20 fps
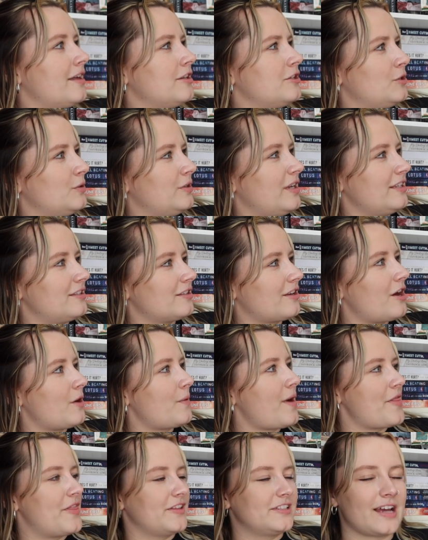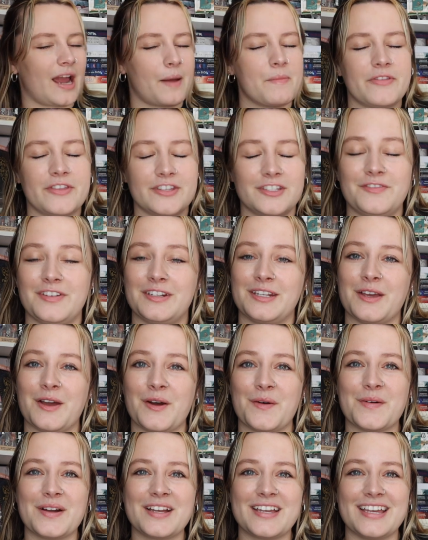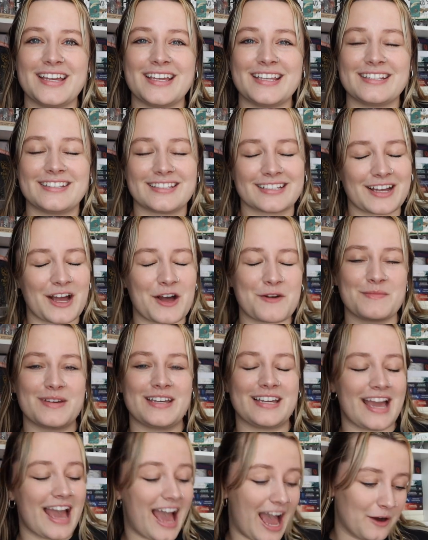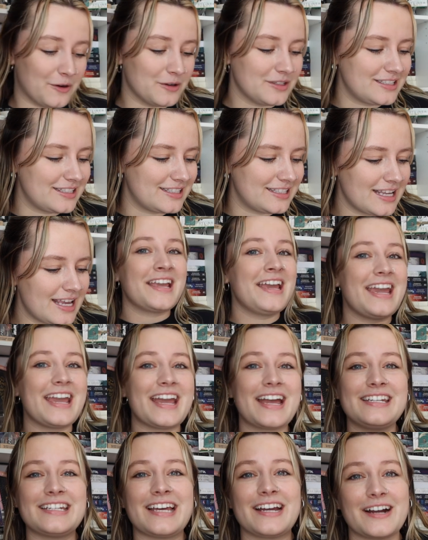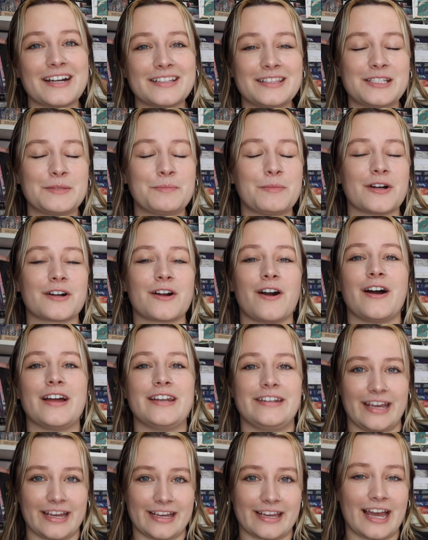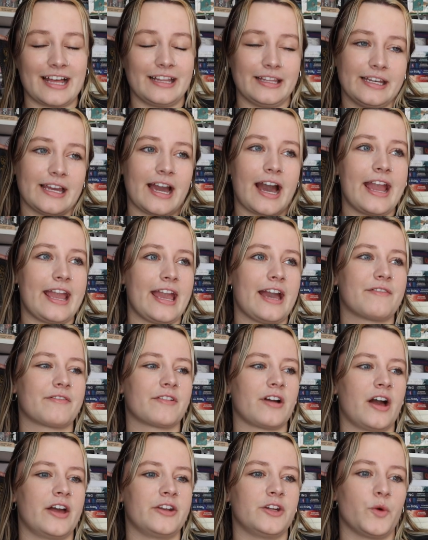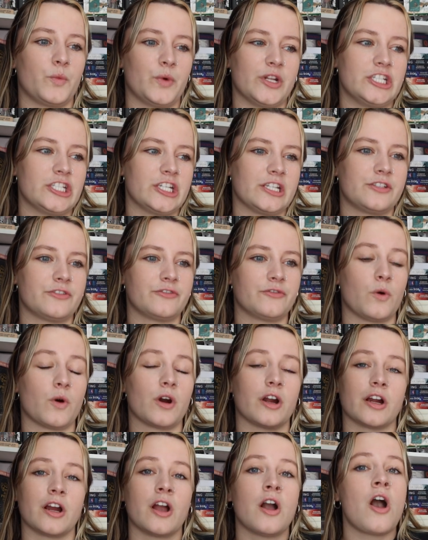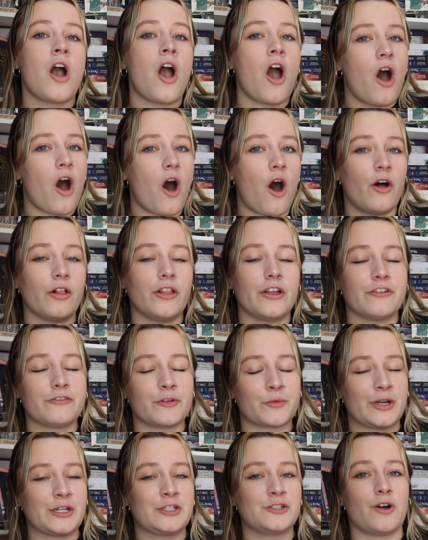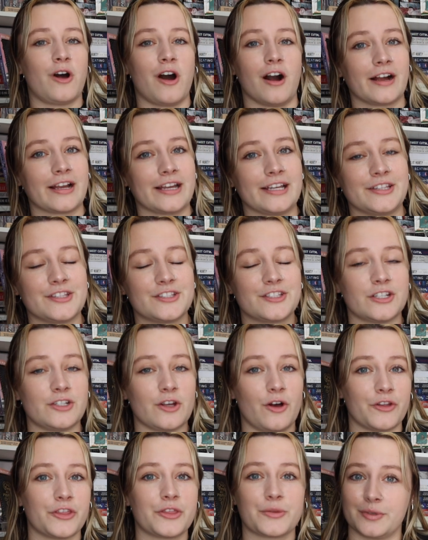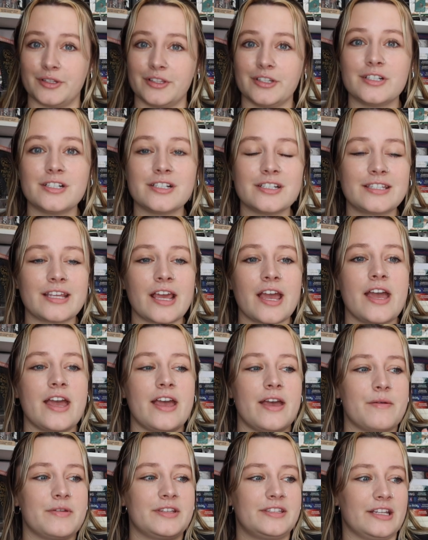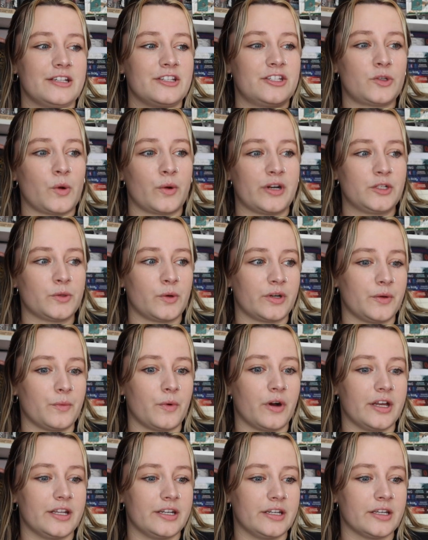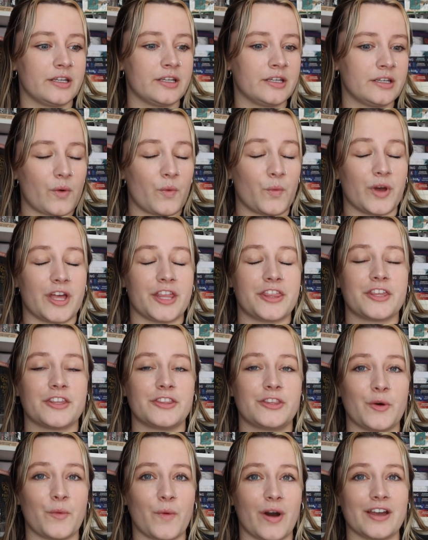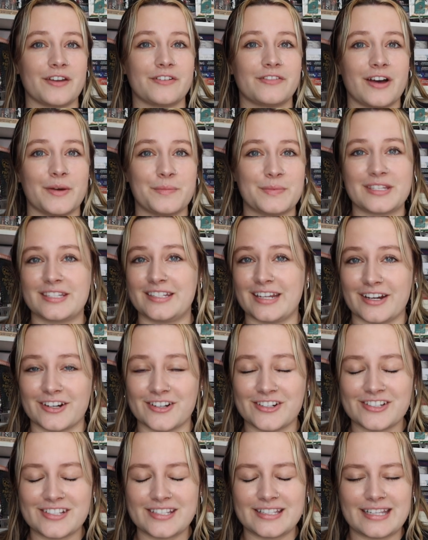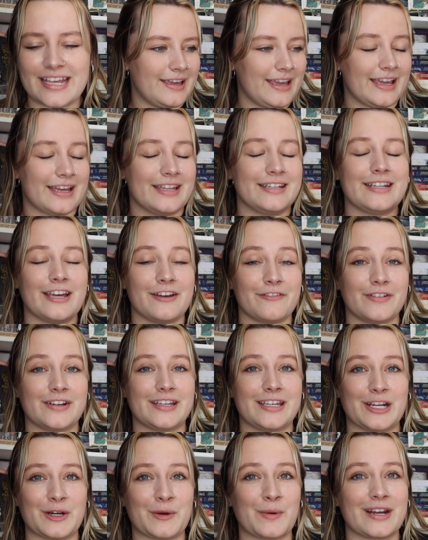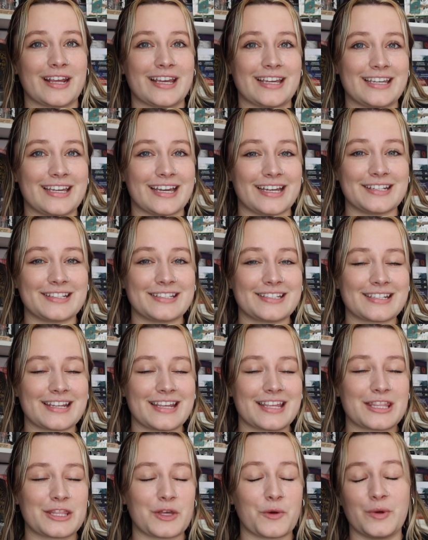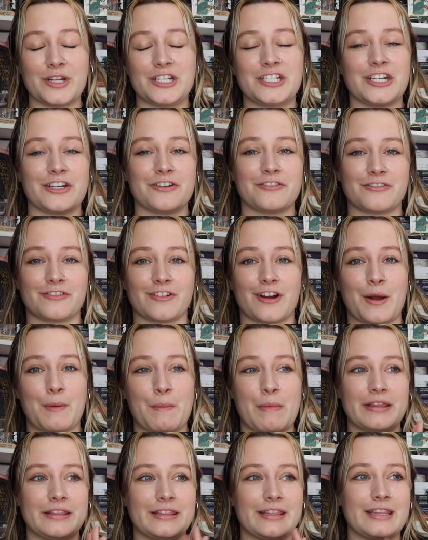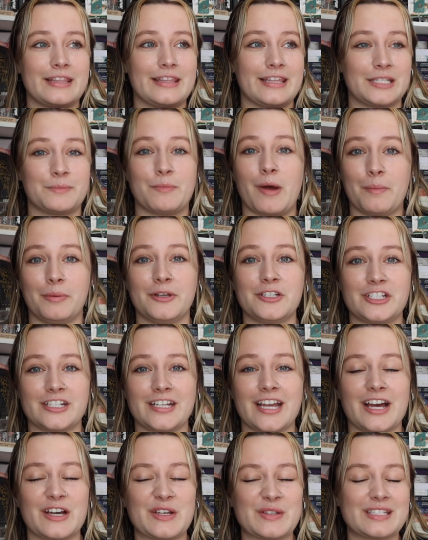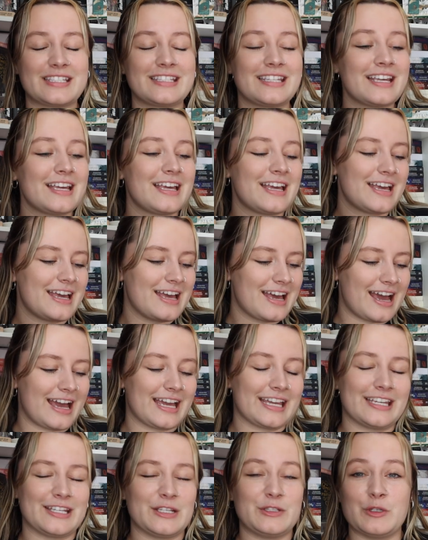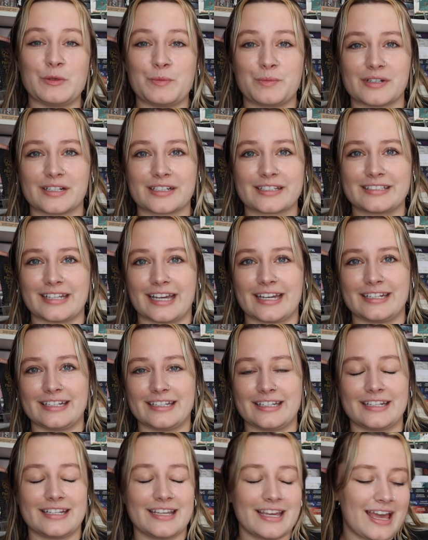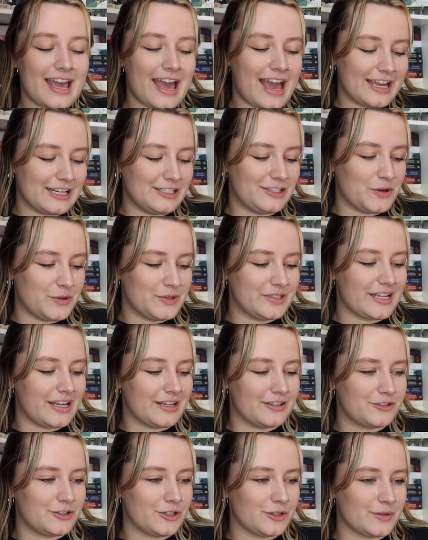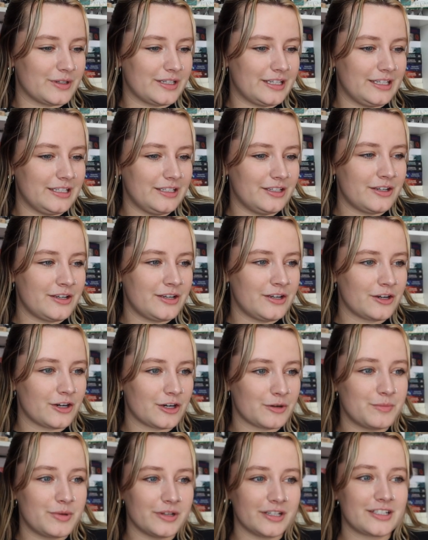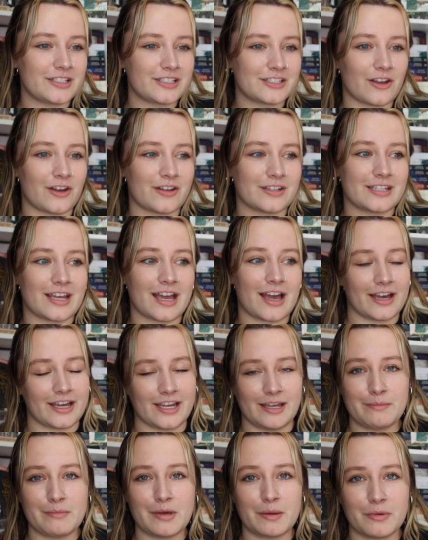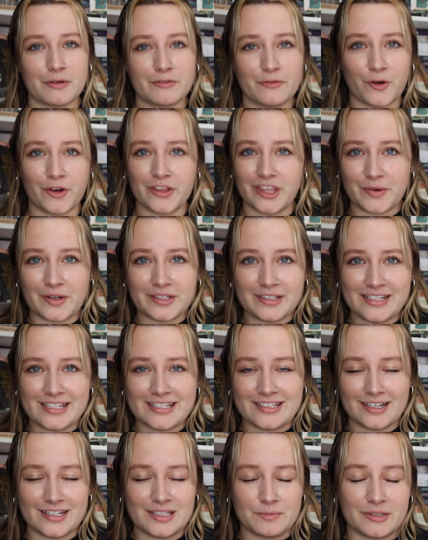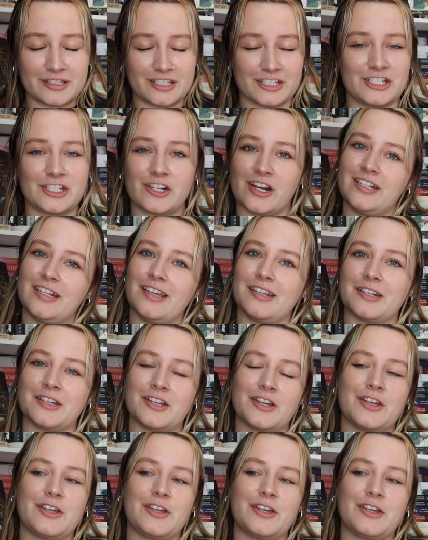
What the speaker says: 2 days ago at the time that this video is coming out. And I got this book on NetGalley. I have gotten a widget for all of Rachel Hawkins' adult thrillers since 2021 with The Wife Upstairs. And every year when I get the widget from this publishing house, I get super excited. I don't tend to read her books on time before their release dates, but this year I did.